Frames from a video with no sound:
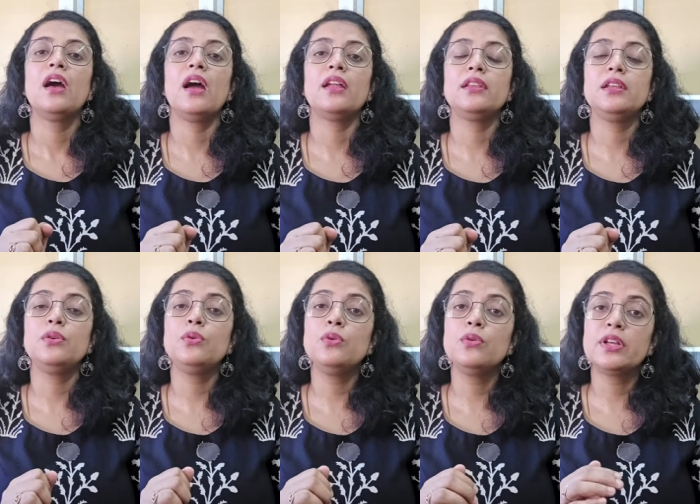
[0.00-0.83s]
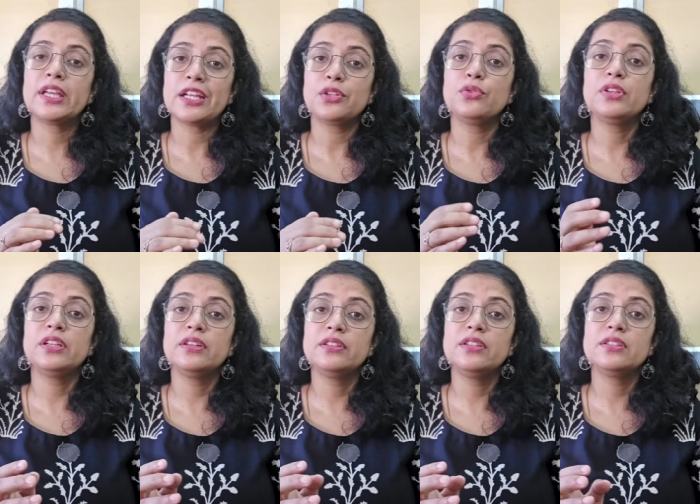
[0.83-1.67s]
and you get to
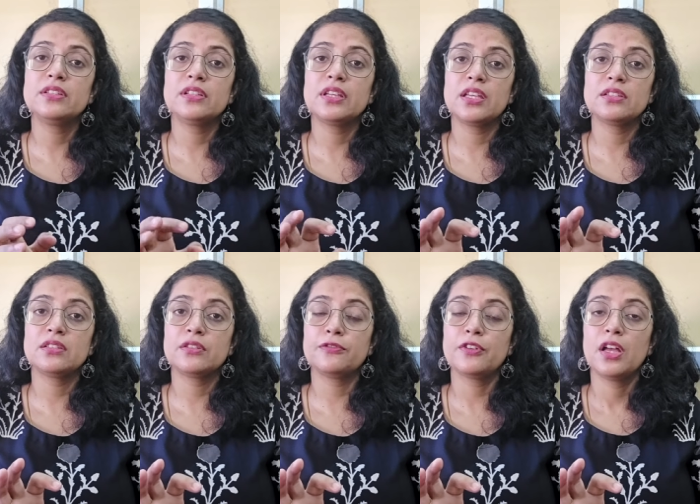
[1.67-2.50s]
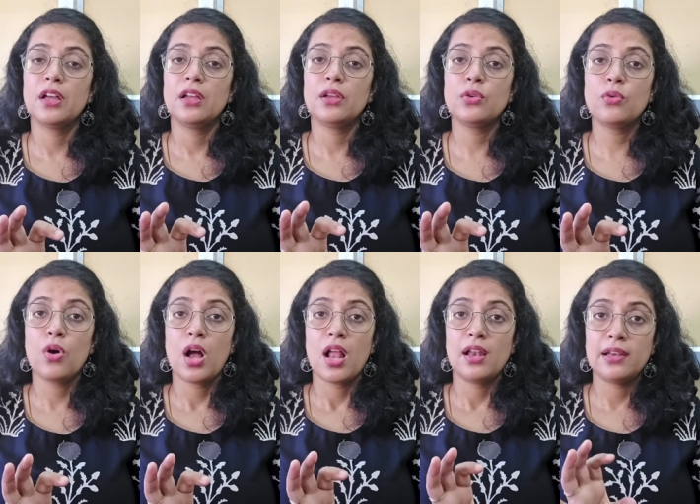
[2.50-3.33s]
hear this in cases of
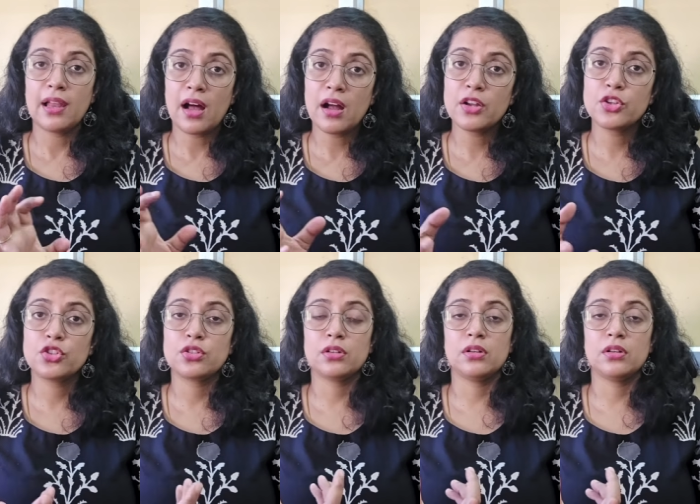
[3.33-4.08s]
large